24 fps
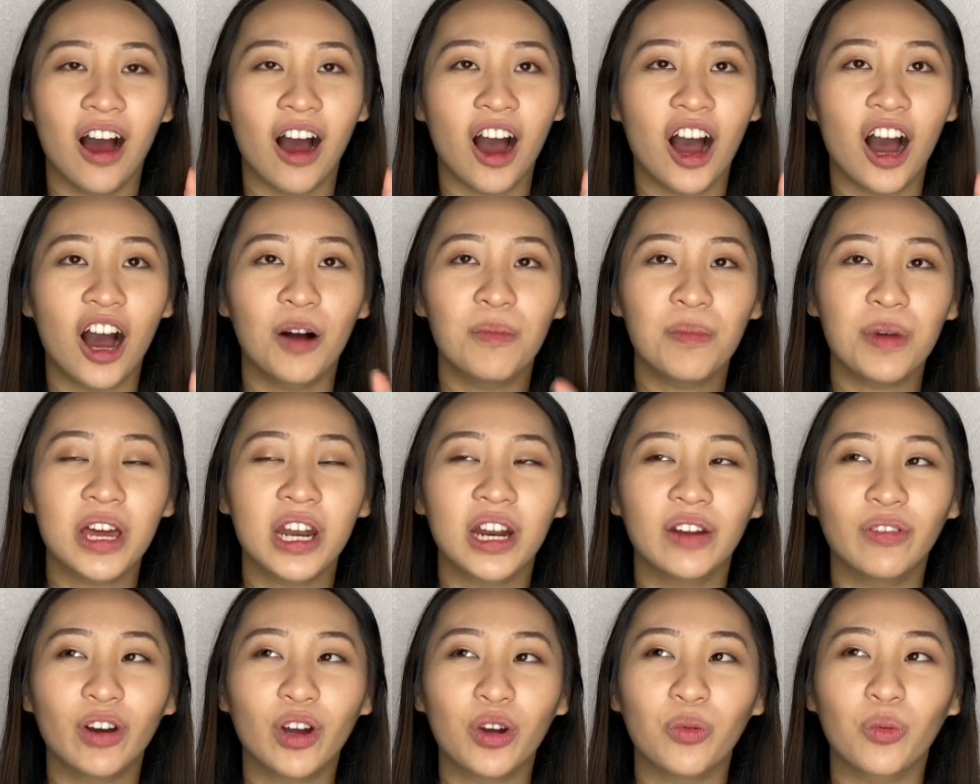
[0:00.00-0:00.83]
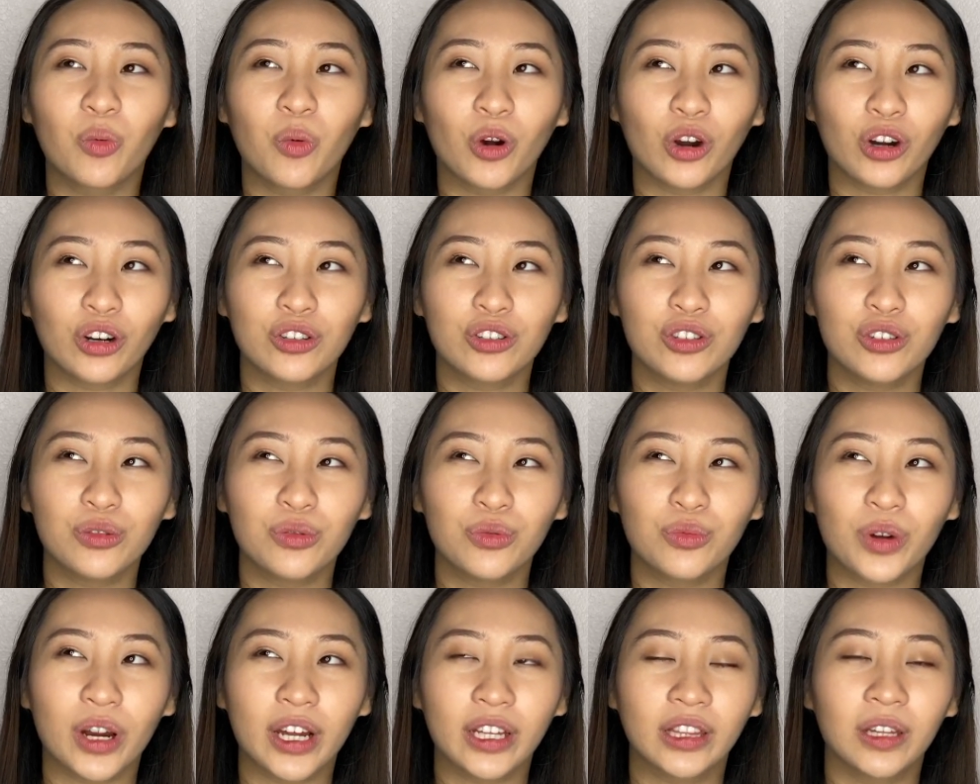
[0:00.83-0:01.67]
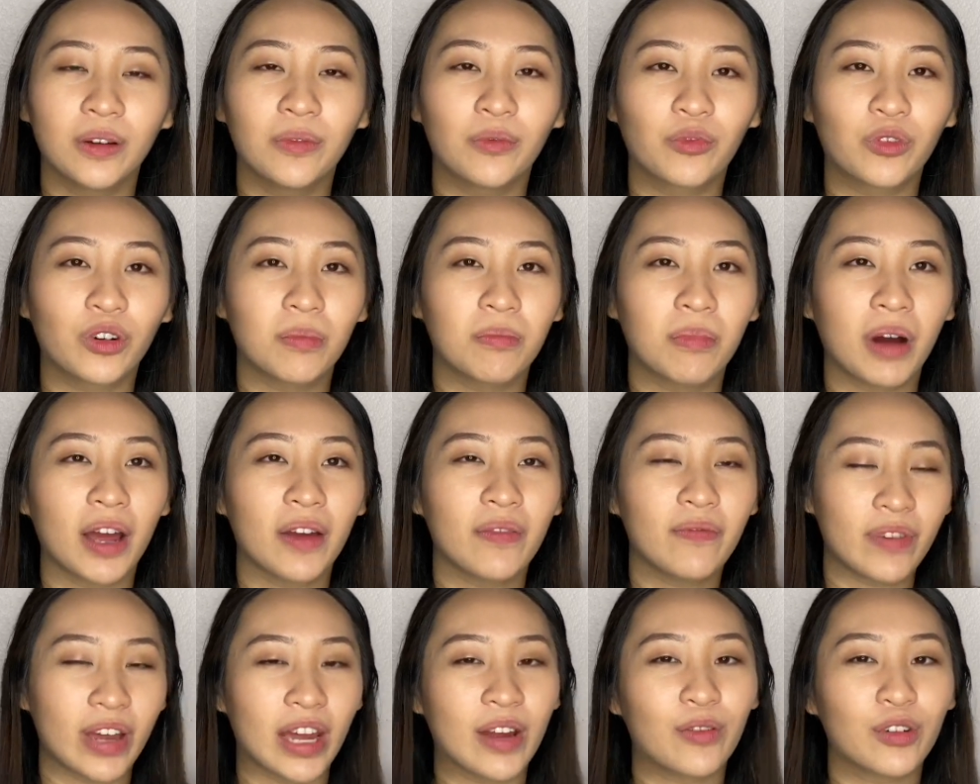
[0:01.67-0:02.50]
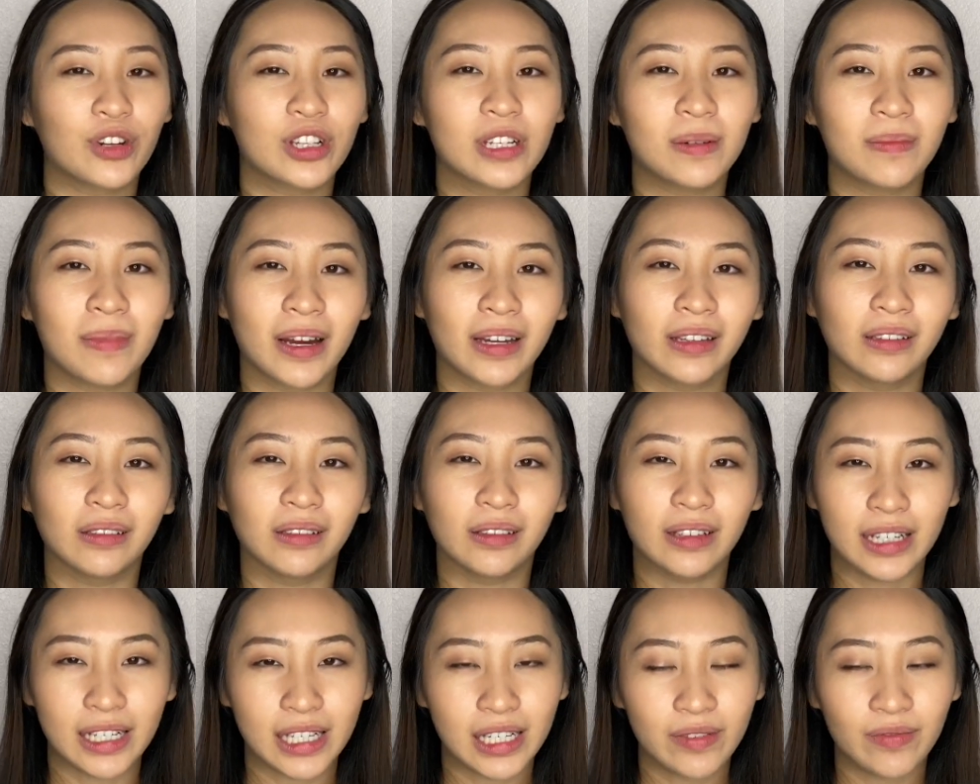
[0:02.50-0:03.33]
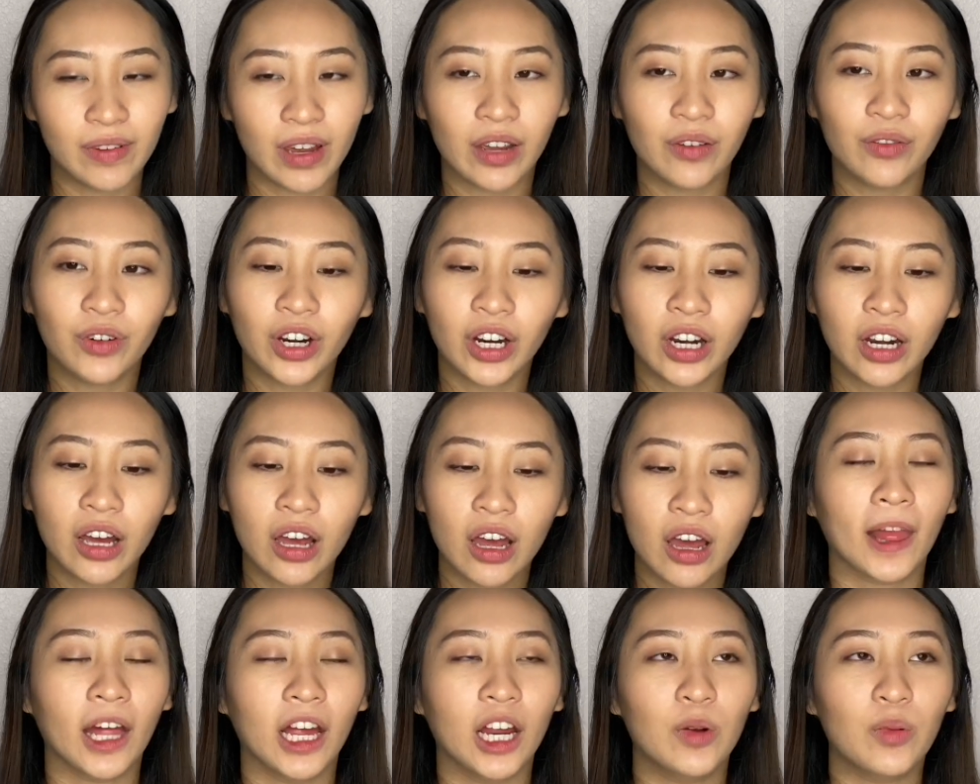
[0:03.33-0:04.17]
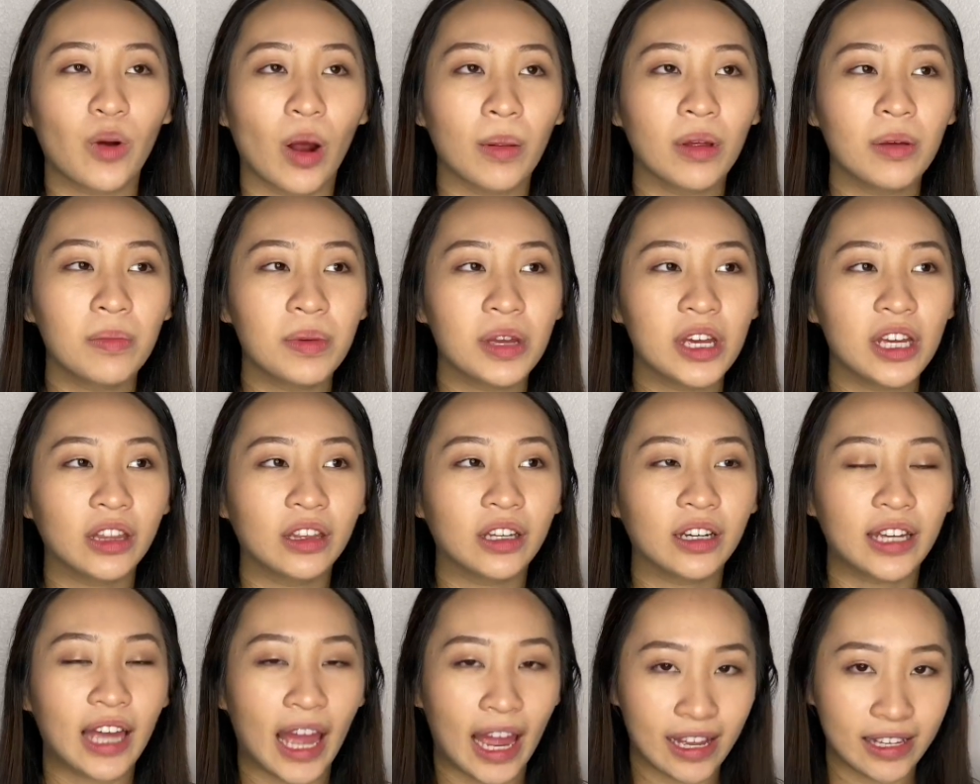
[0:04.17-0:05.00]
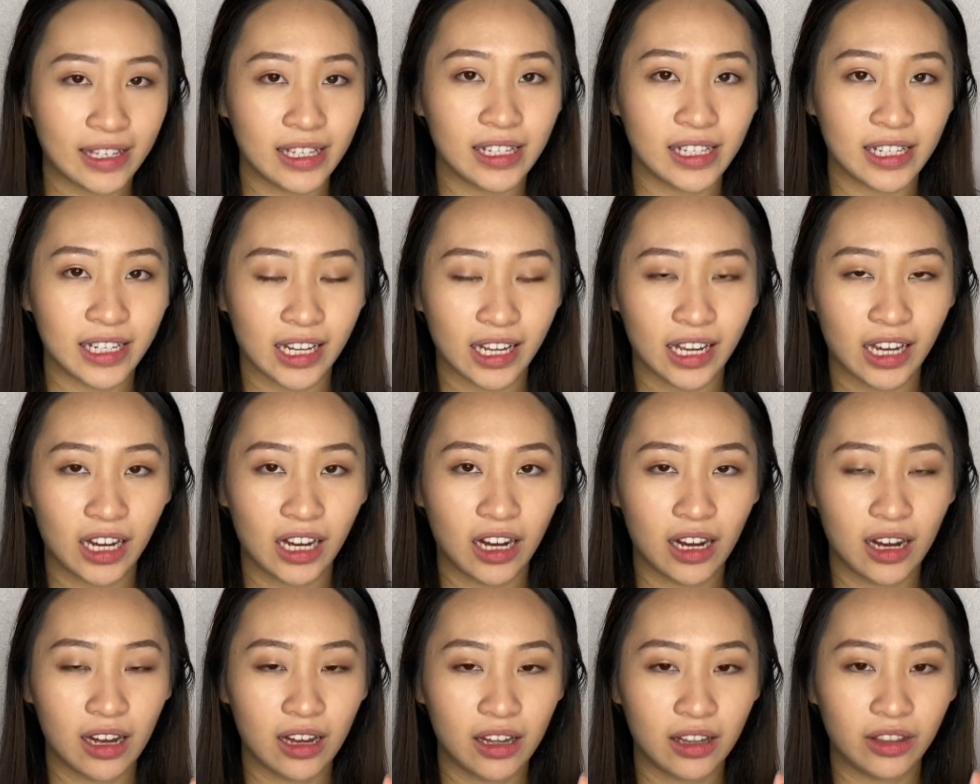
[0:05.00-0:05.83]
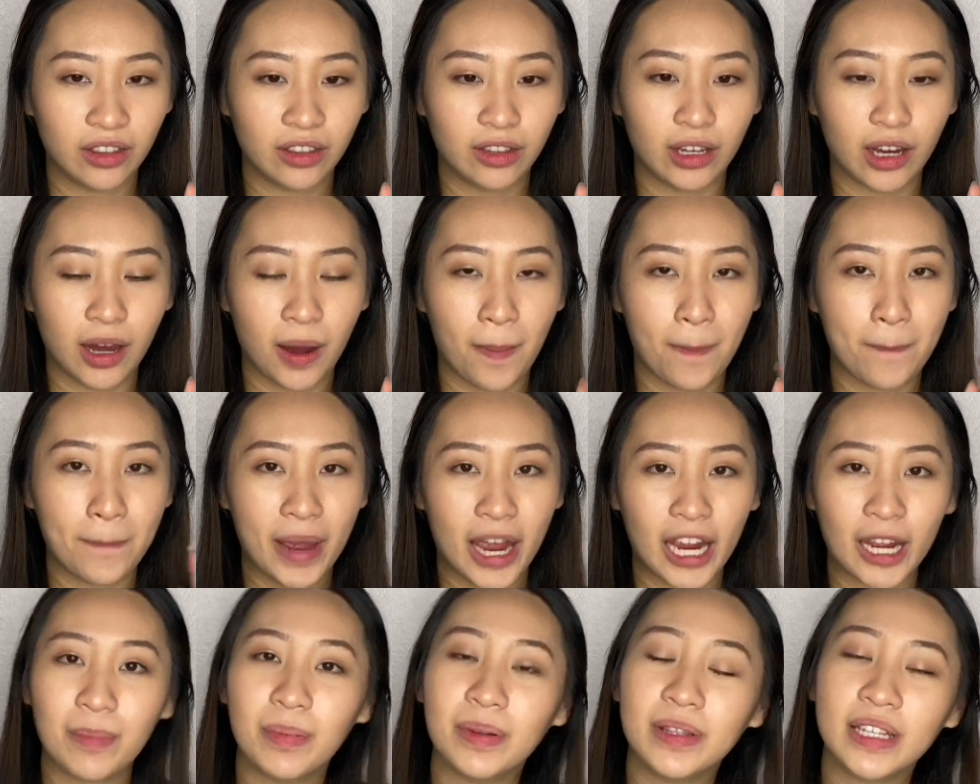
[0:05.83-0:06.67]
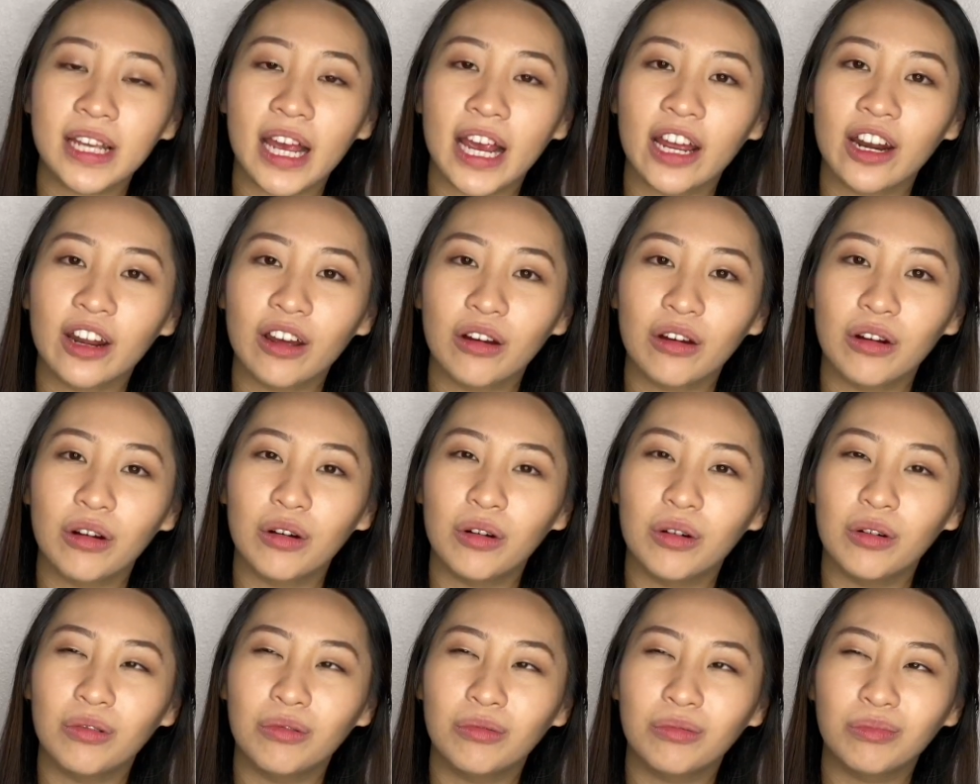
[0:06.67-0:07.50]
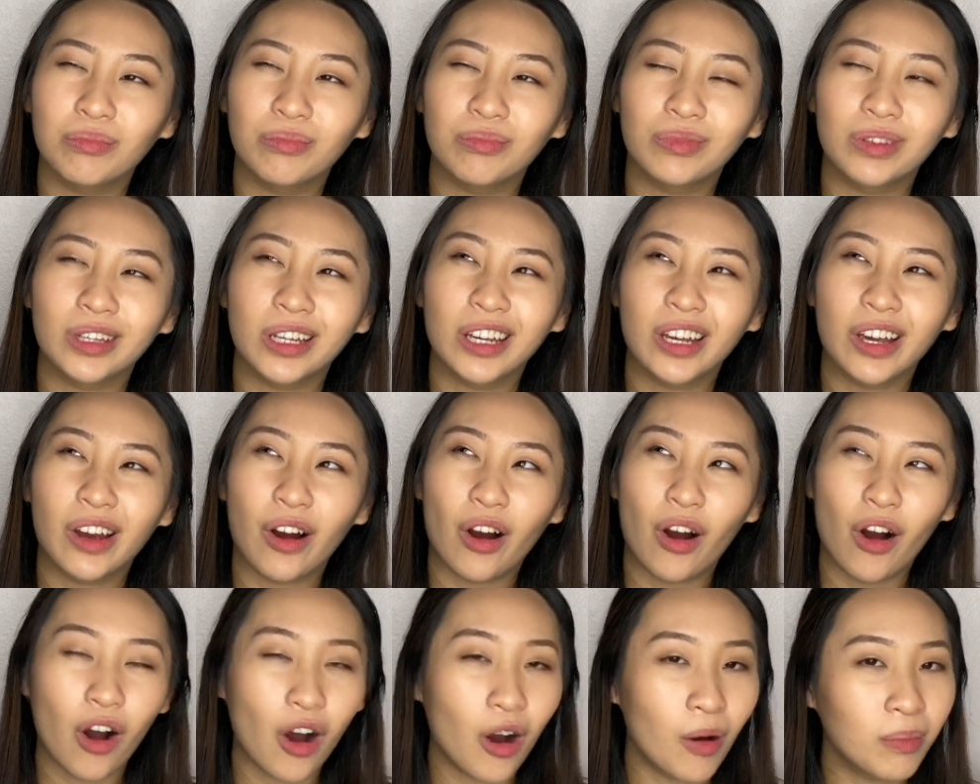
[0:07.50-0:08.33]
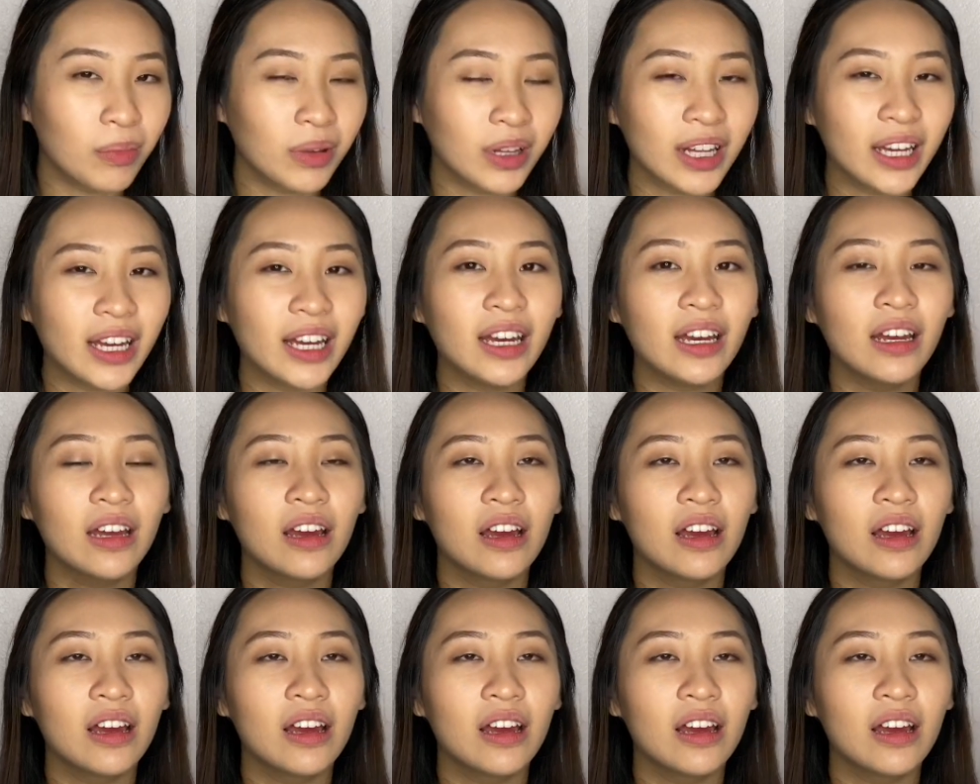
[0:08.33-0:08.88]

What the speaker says: And if I were to rate them from my favorite to my least favorite, it'd probably be the quesadilla, the baked potato, the omelet,